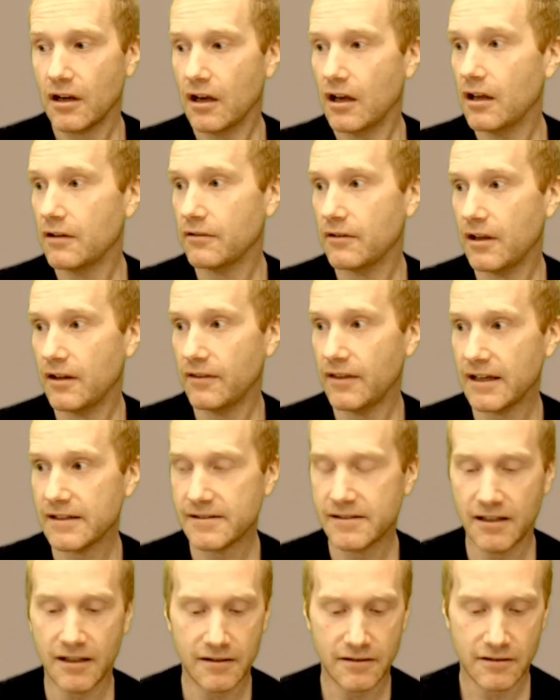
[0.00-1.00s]
And
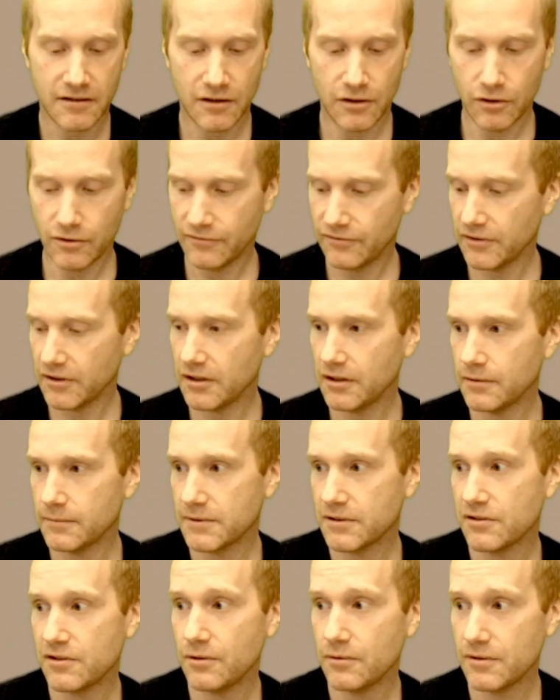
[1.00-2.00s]
that's it. Hopefully it
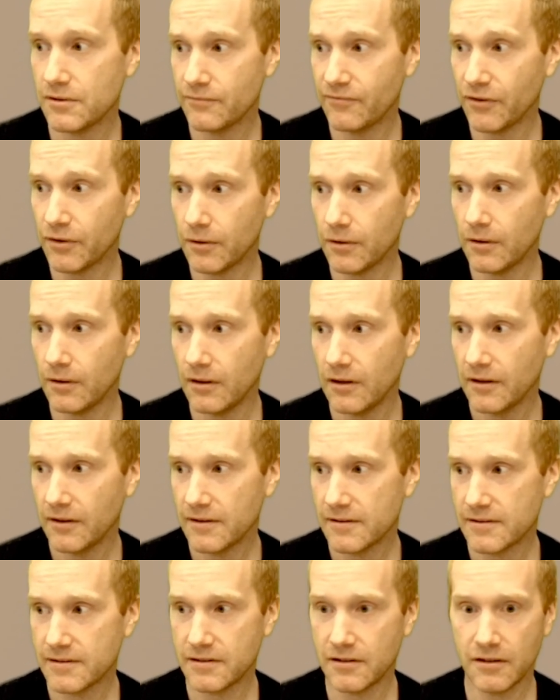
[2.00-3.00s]
was useful.
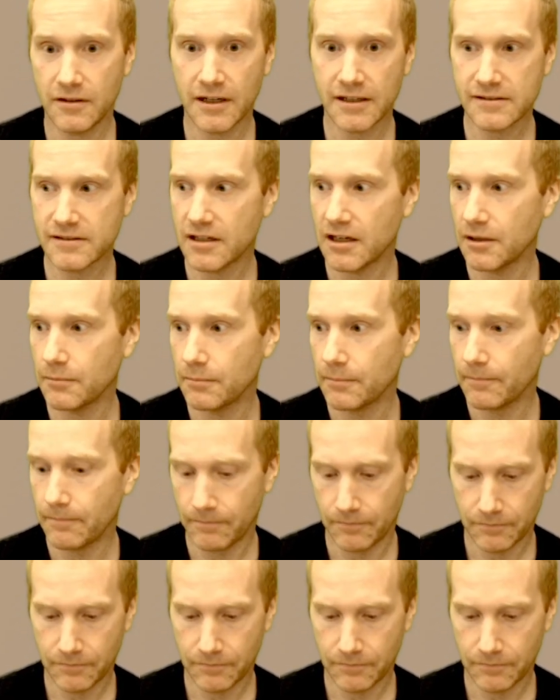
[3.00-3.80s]
See you next time.